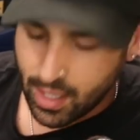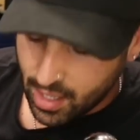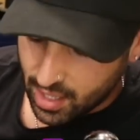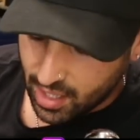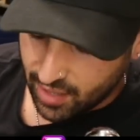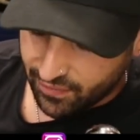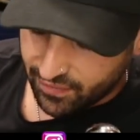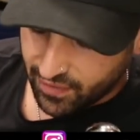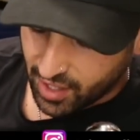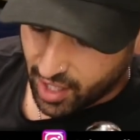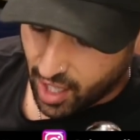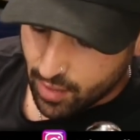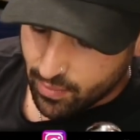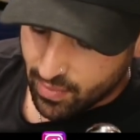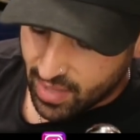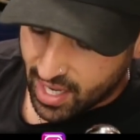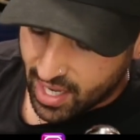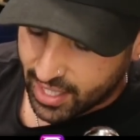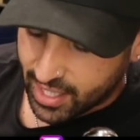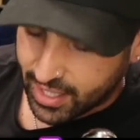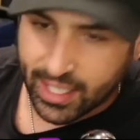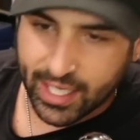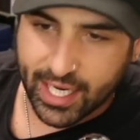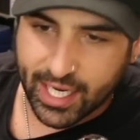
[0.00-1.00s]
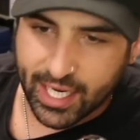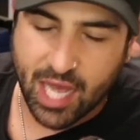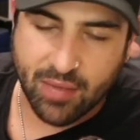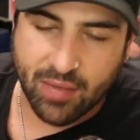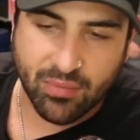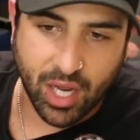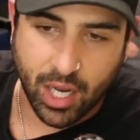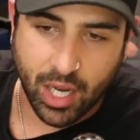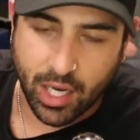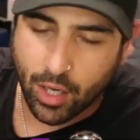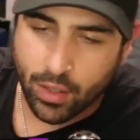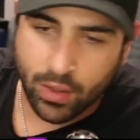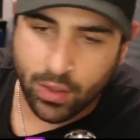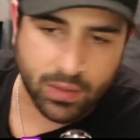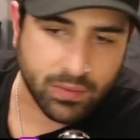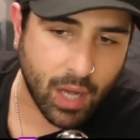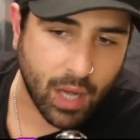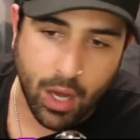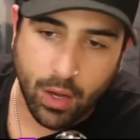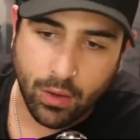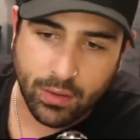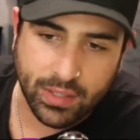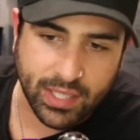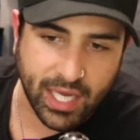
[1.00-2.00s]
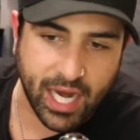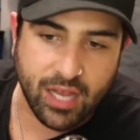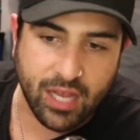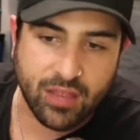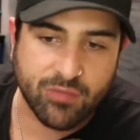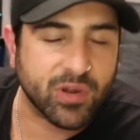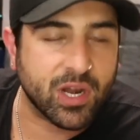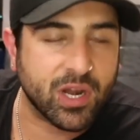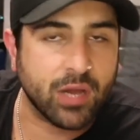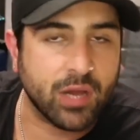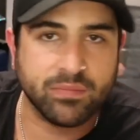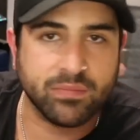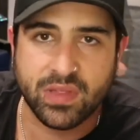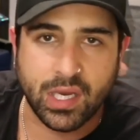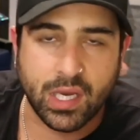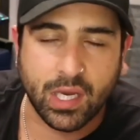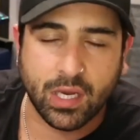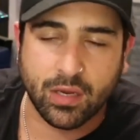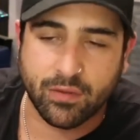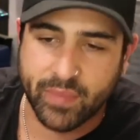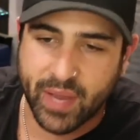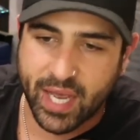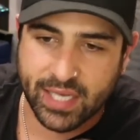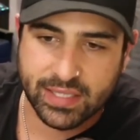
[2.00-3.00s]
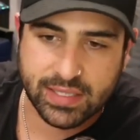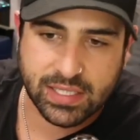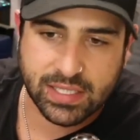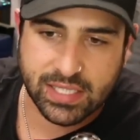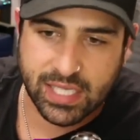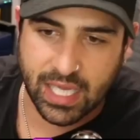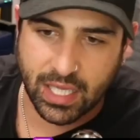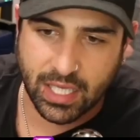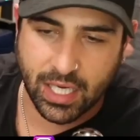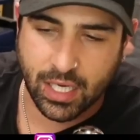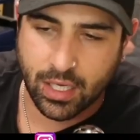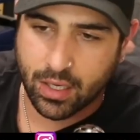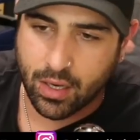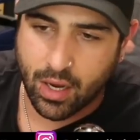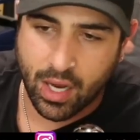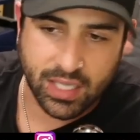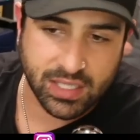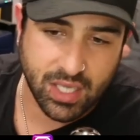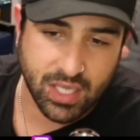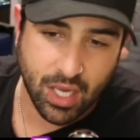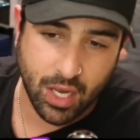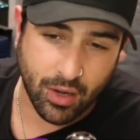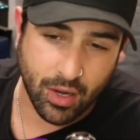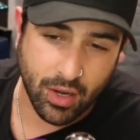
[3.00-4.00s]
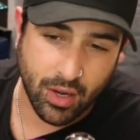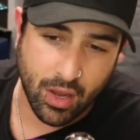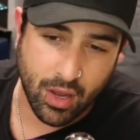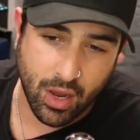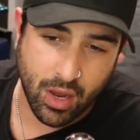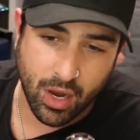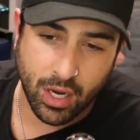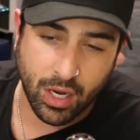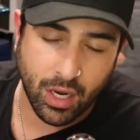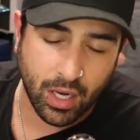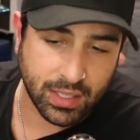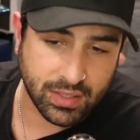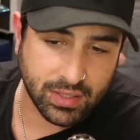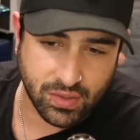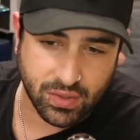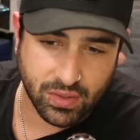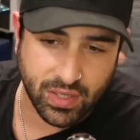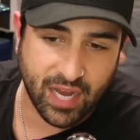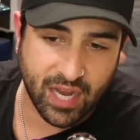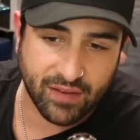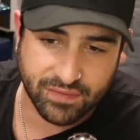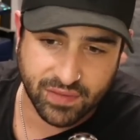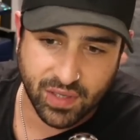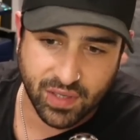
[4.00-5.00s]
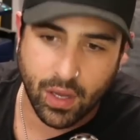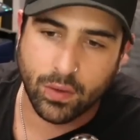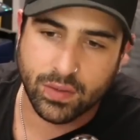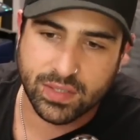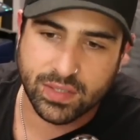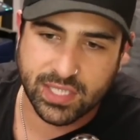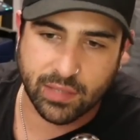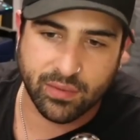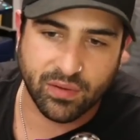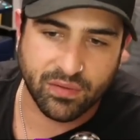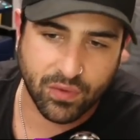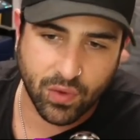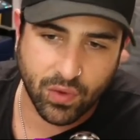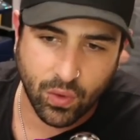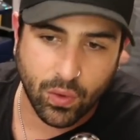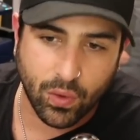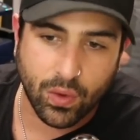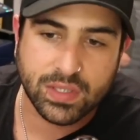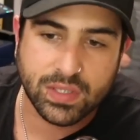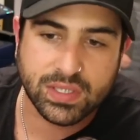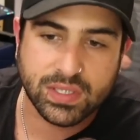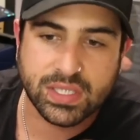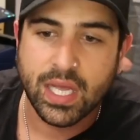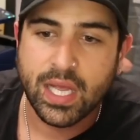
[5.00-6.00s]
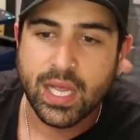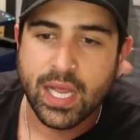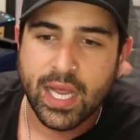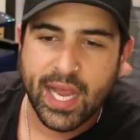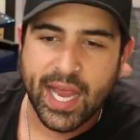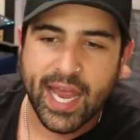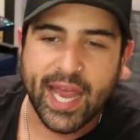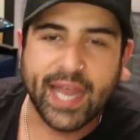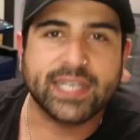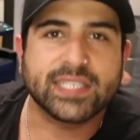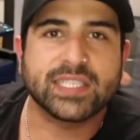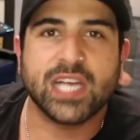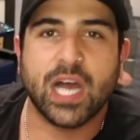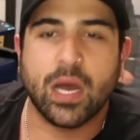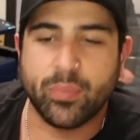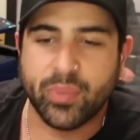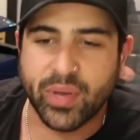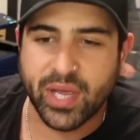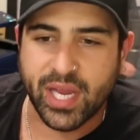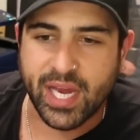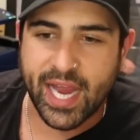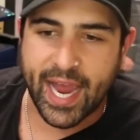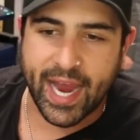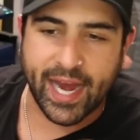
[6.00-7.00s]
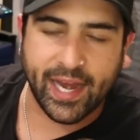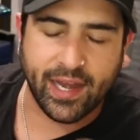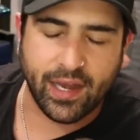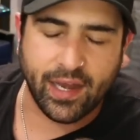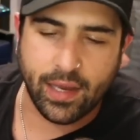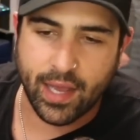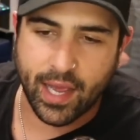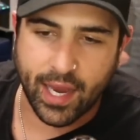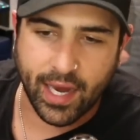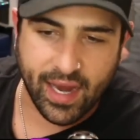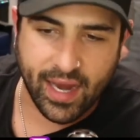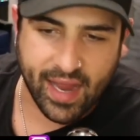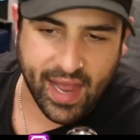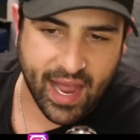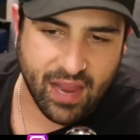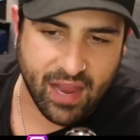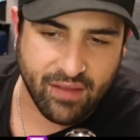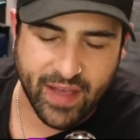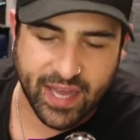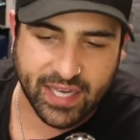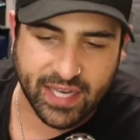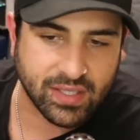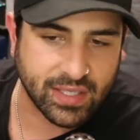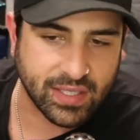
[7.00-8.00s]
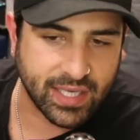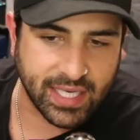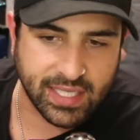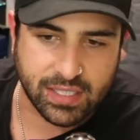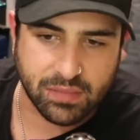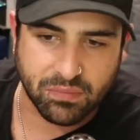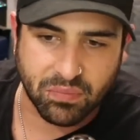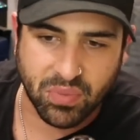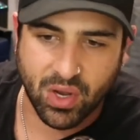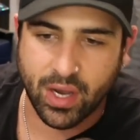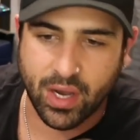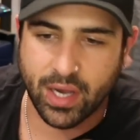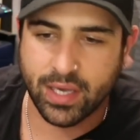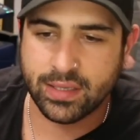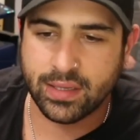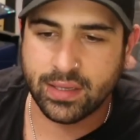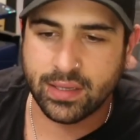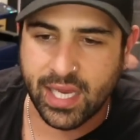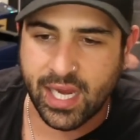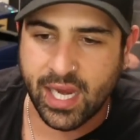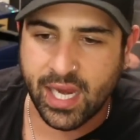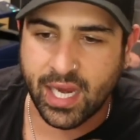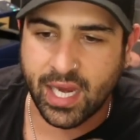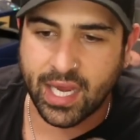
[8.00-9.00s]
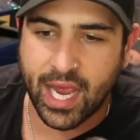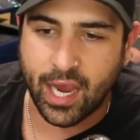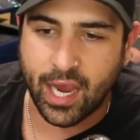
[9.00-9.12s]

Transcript: And if I go market cap, I hold ETH, but I'm thinking about selling it, guys. I don't know. I do have to hold some, of course. XRP, ADA, AVAX, I need to buy. Link,